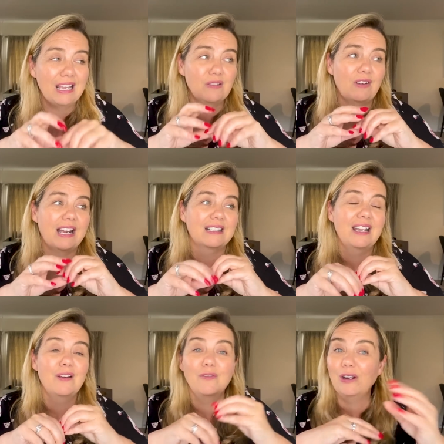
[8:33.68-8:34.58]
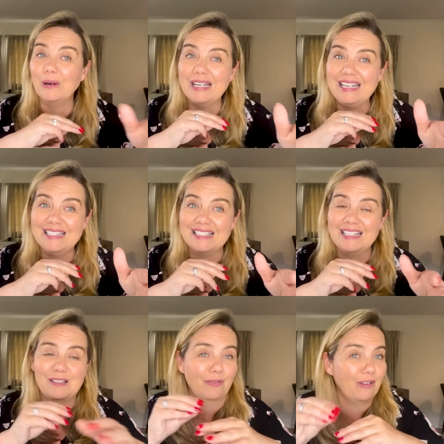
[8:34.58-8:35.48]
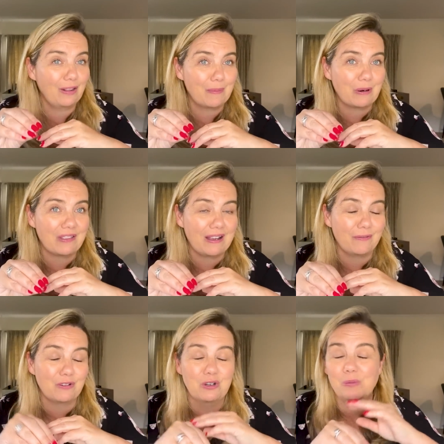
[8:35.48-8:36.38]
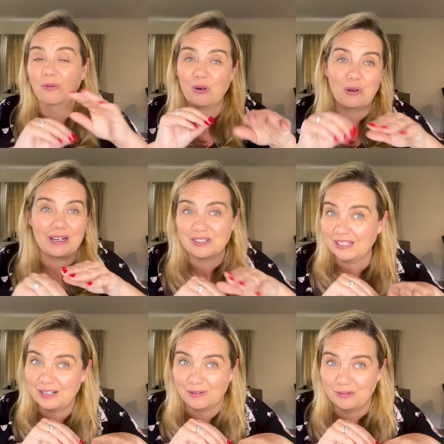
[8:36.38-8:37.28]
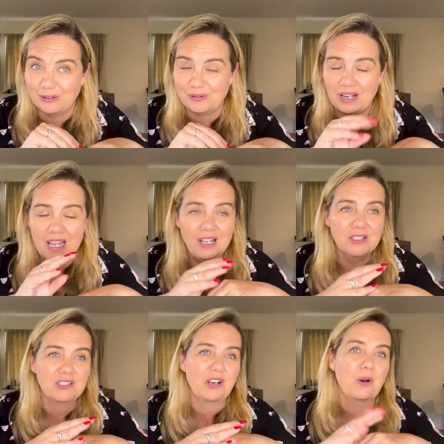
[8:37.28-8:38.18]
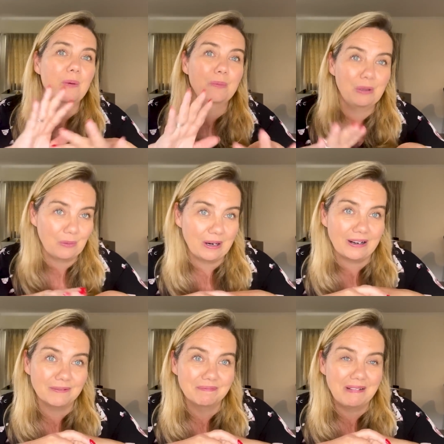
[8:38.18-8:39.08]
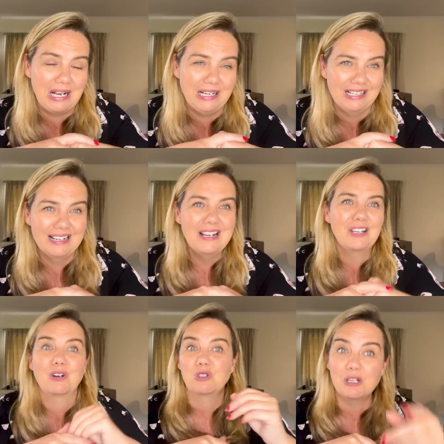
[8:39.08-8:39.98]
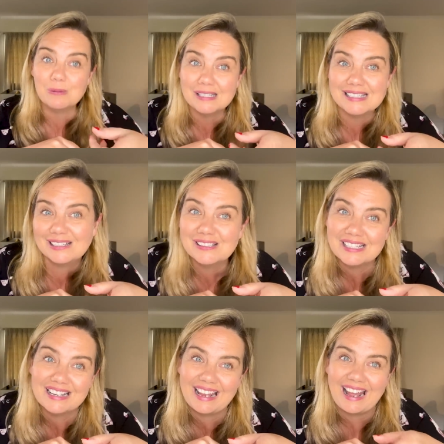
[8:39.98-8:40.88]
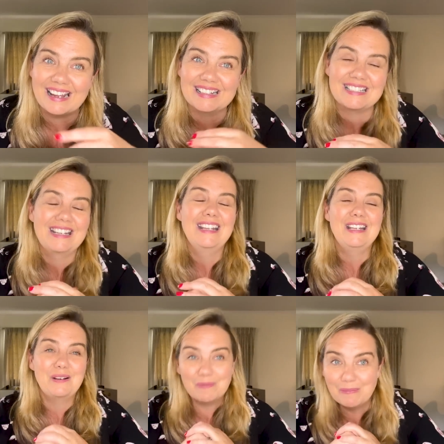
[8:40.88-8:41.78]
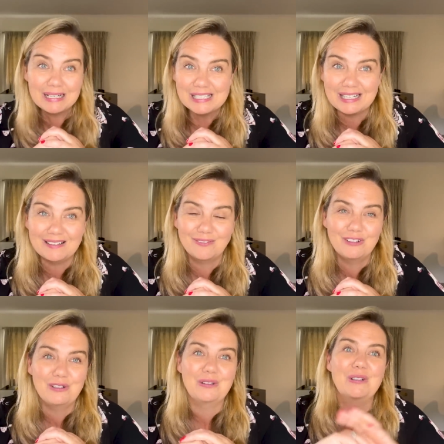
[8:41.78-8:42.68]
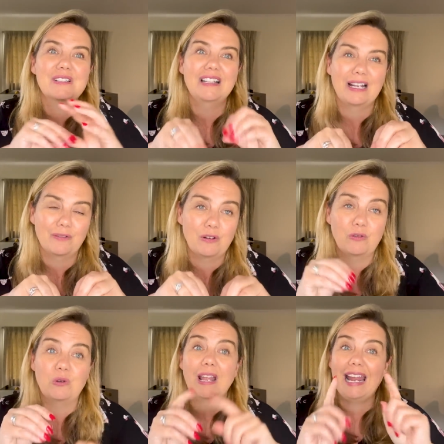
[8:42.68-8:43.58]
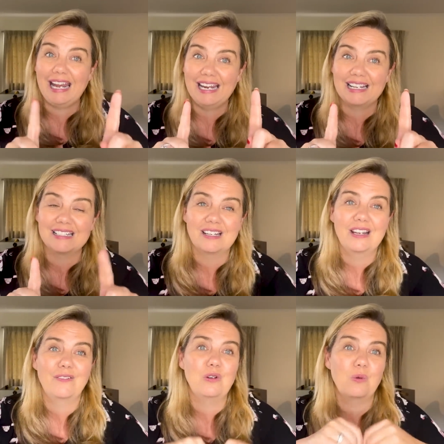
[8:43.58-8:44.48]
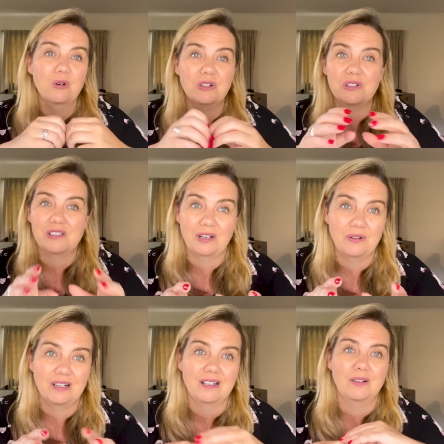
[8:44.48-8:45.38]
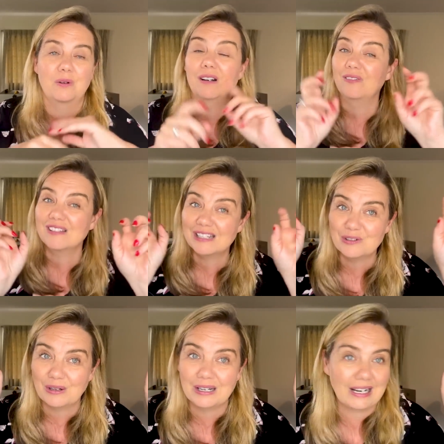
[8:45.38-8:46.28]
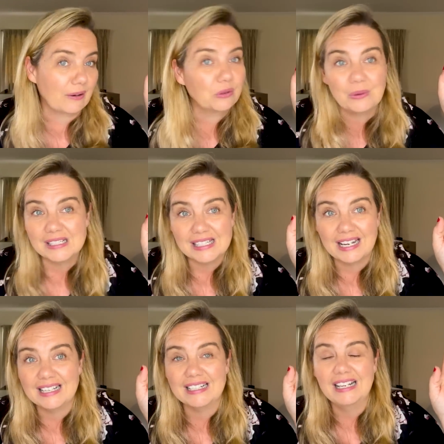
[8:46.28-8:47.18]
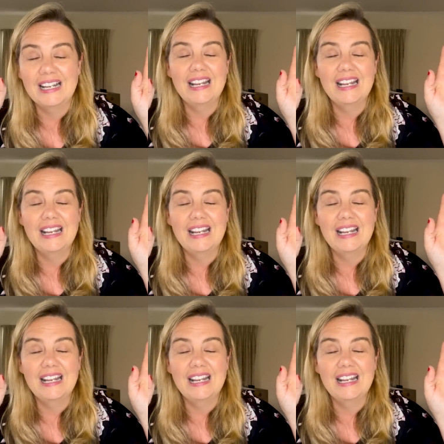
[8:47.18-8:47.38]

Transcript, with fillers: In fact, very easy to fill up on that food before you actually get your food. So beware. You know, chips and salsa at Mexican food. There's a lot of free food. And if you order soda or a fizzy drink, however you want to say it,